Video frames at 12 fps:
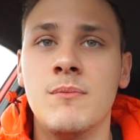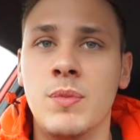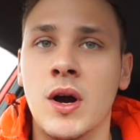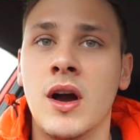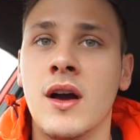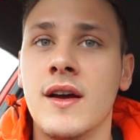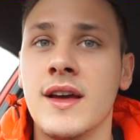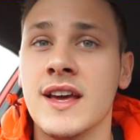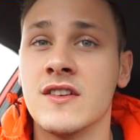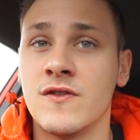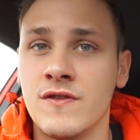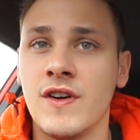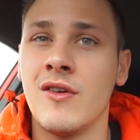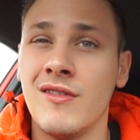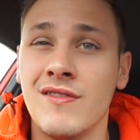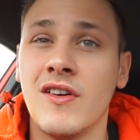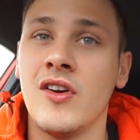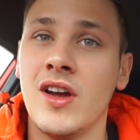but it's
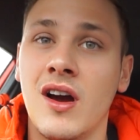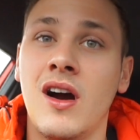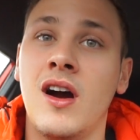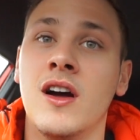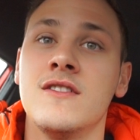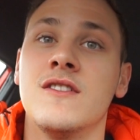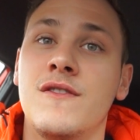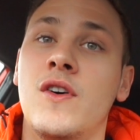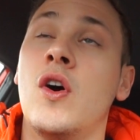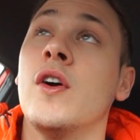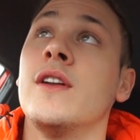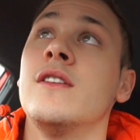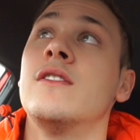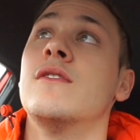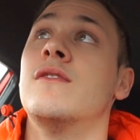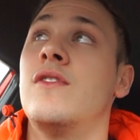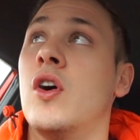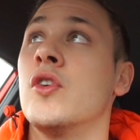very, very hard to find
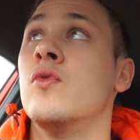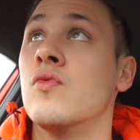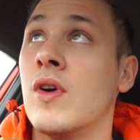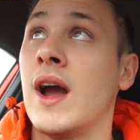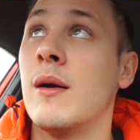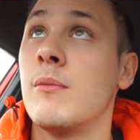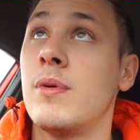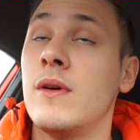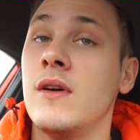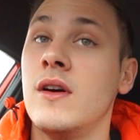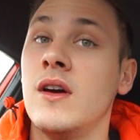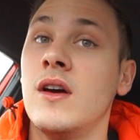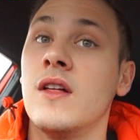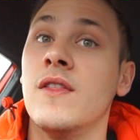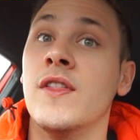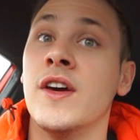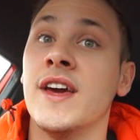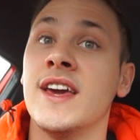vinyl wrap
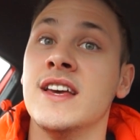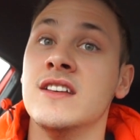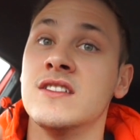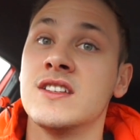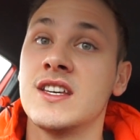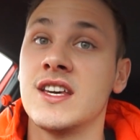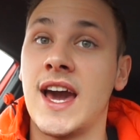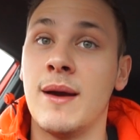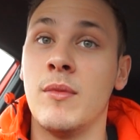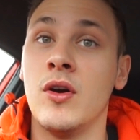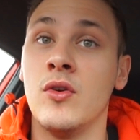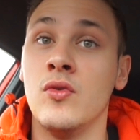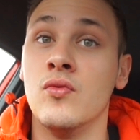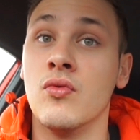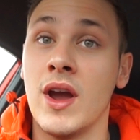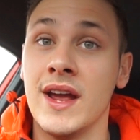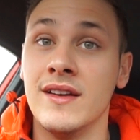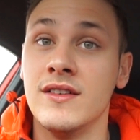that is camo
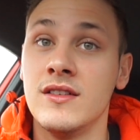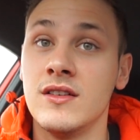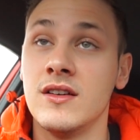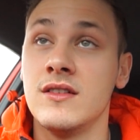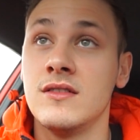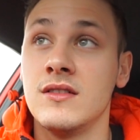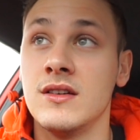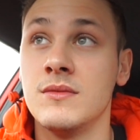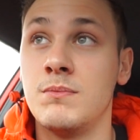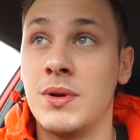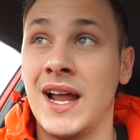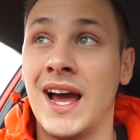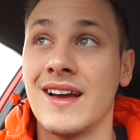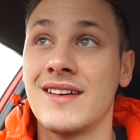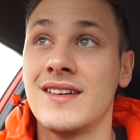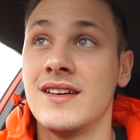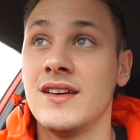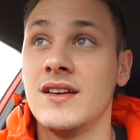red,
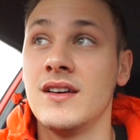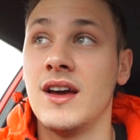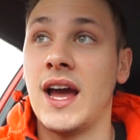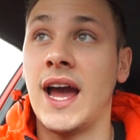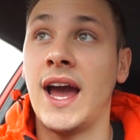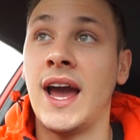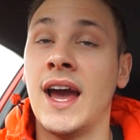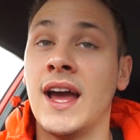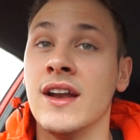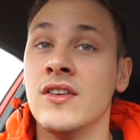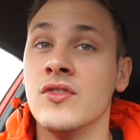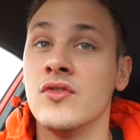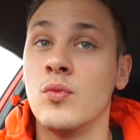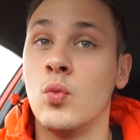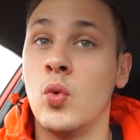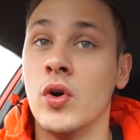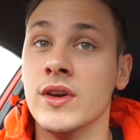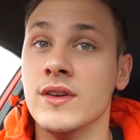black and
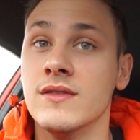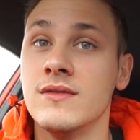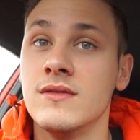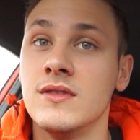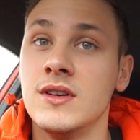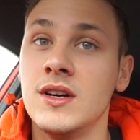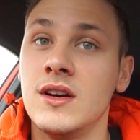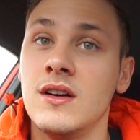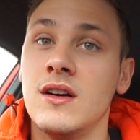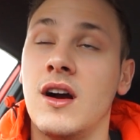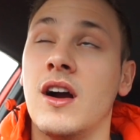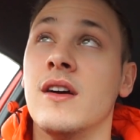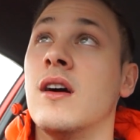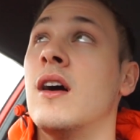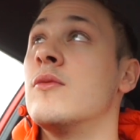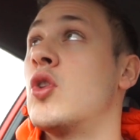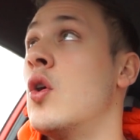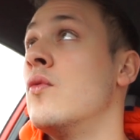white. I
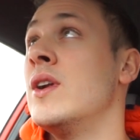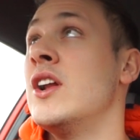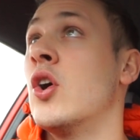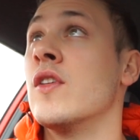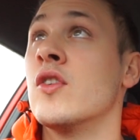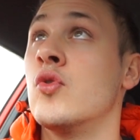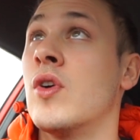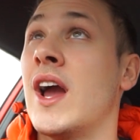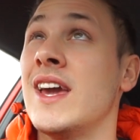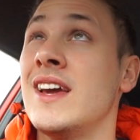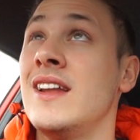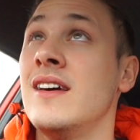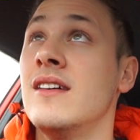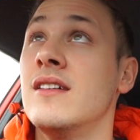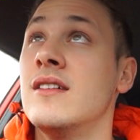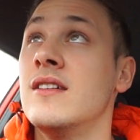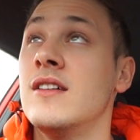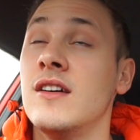don't really like the grey in it.
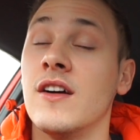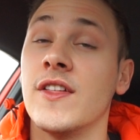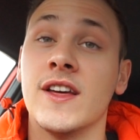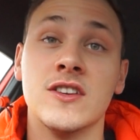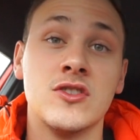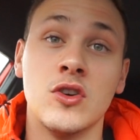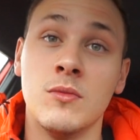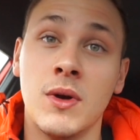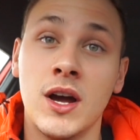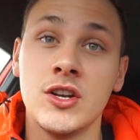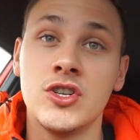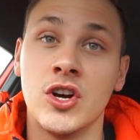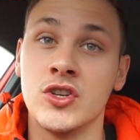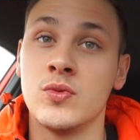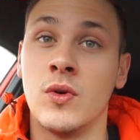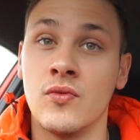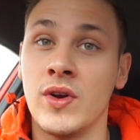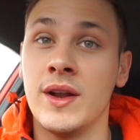I think it's too much. I
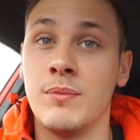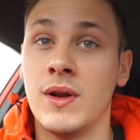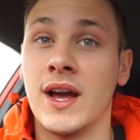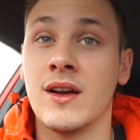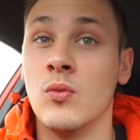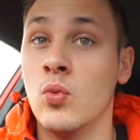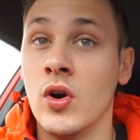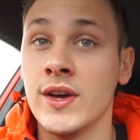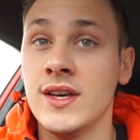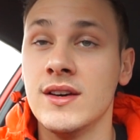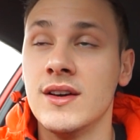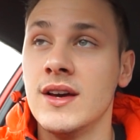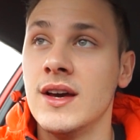just want red, black and white.